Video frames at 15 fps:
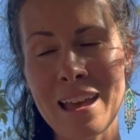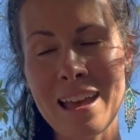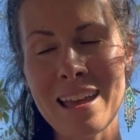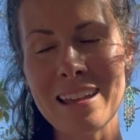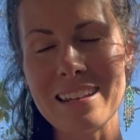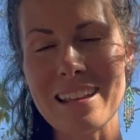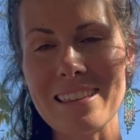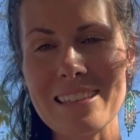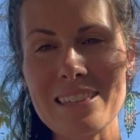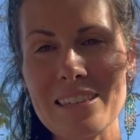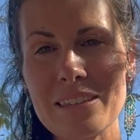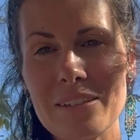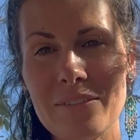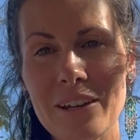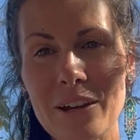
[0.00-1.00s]
Now this
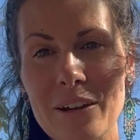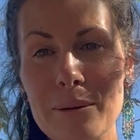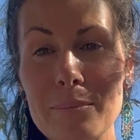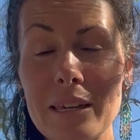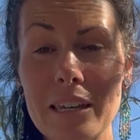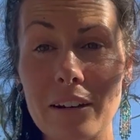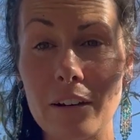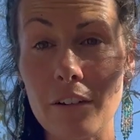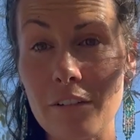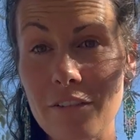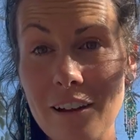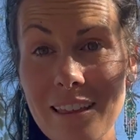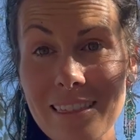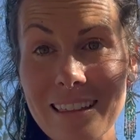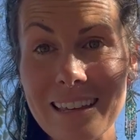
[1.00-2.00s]
is a very
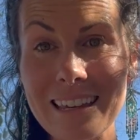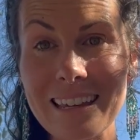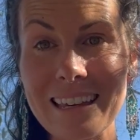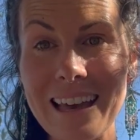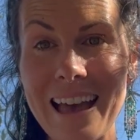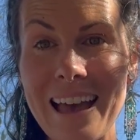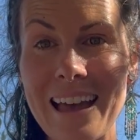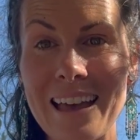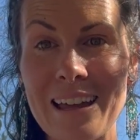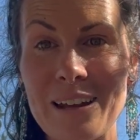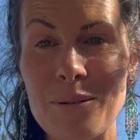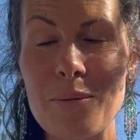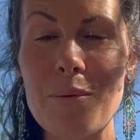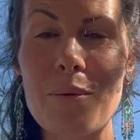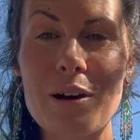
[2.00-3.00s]
beginner-friendly
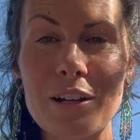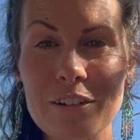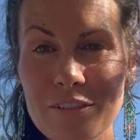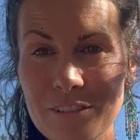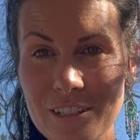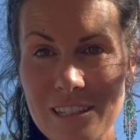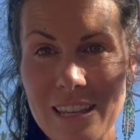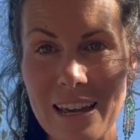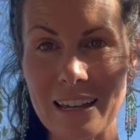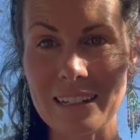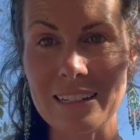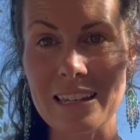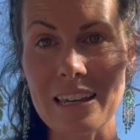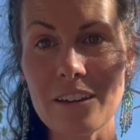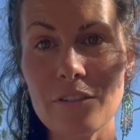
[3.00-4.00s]
and wonderful
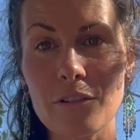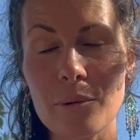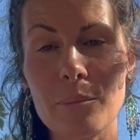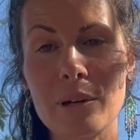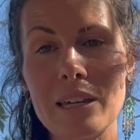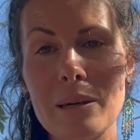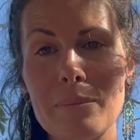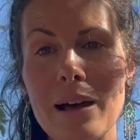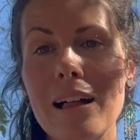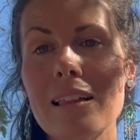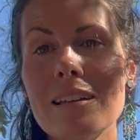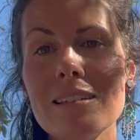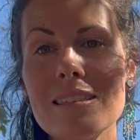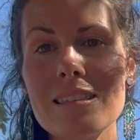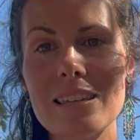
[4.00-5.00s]
technique for bringing
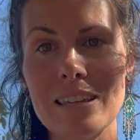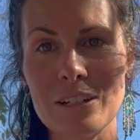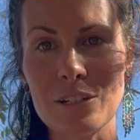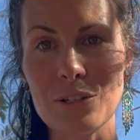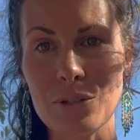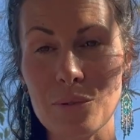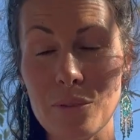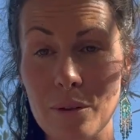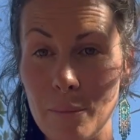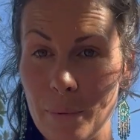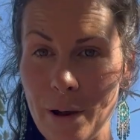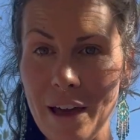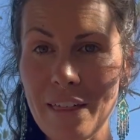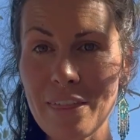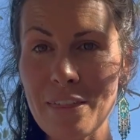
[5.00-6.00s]
balance into the
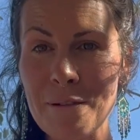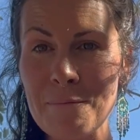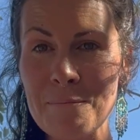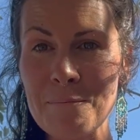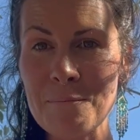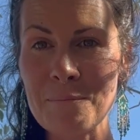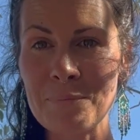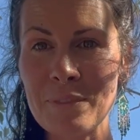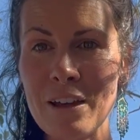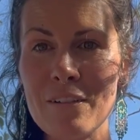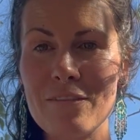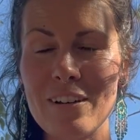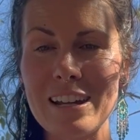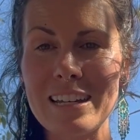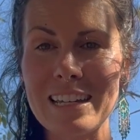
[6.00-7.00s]
breath,
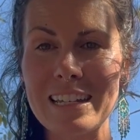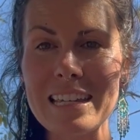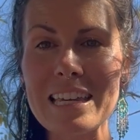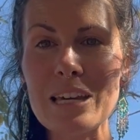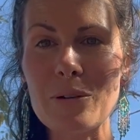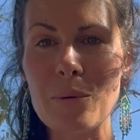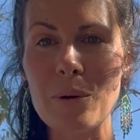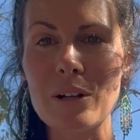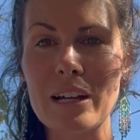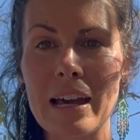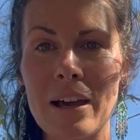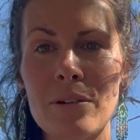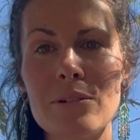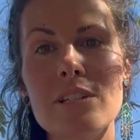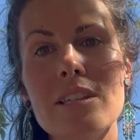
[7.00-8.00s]
finding an equal
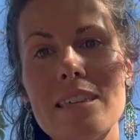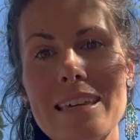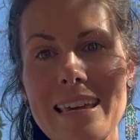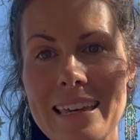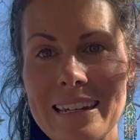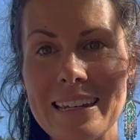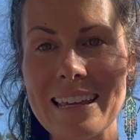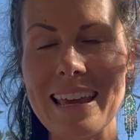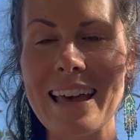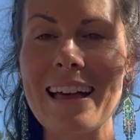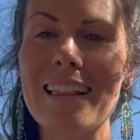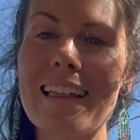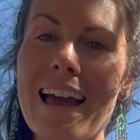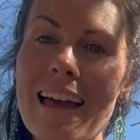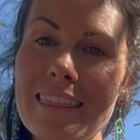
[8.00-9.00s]
count to the
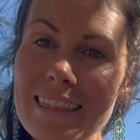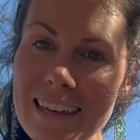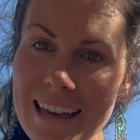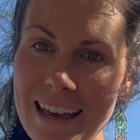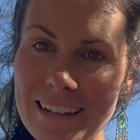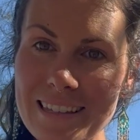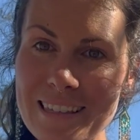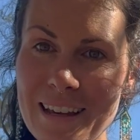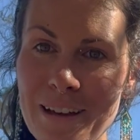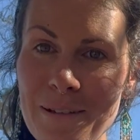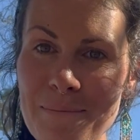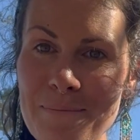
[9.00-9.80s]
inhale and the exhale.